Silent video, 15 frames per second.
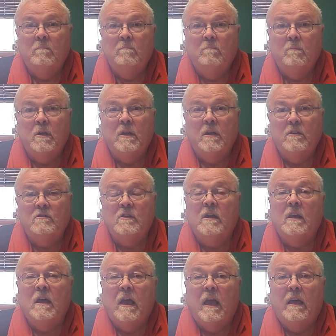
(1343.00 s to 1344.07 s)
Because
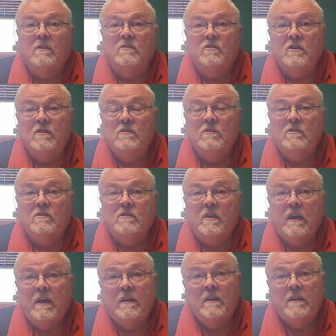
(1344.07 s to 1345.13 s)
as Jesus
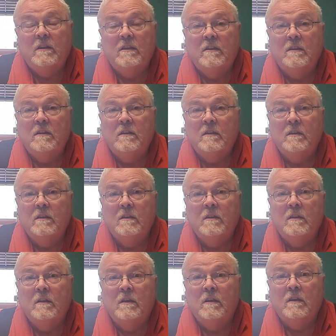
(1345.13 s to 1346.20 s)
said,
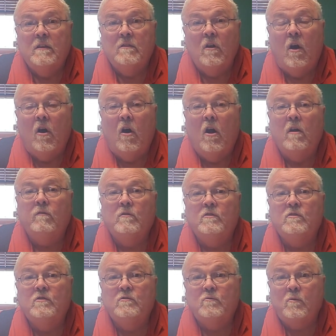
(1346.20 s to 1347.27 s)
the
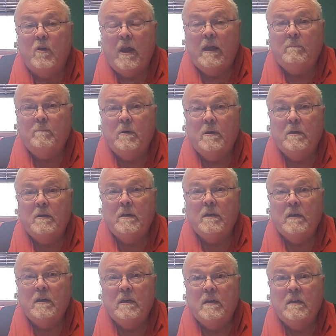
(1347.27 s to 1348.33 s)
harvest is ripe,
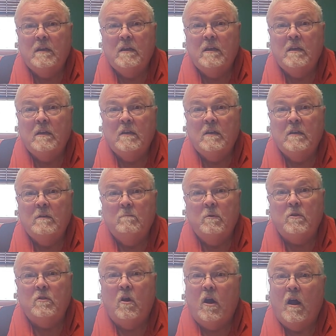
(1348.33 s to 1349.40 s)

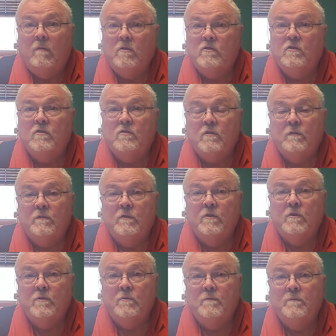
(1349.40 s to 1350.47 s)
but the harvesters are
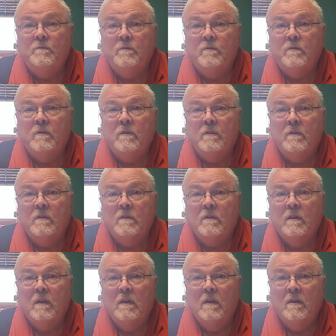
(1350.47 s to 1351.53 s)
few.
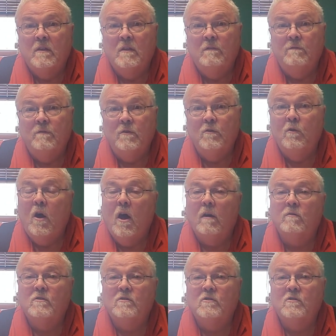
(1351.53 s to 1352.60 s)
The few
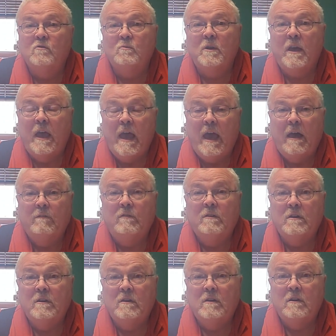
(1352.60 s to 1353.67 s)
harvesters we have
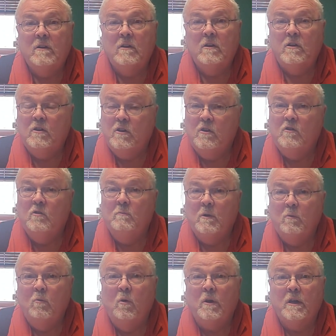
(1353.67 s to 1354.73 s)
need to be
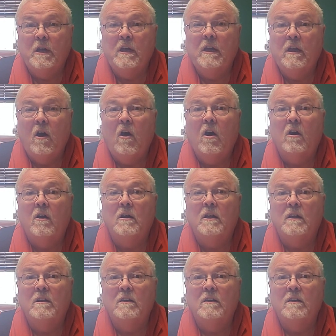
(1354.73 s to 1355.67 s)
working hard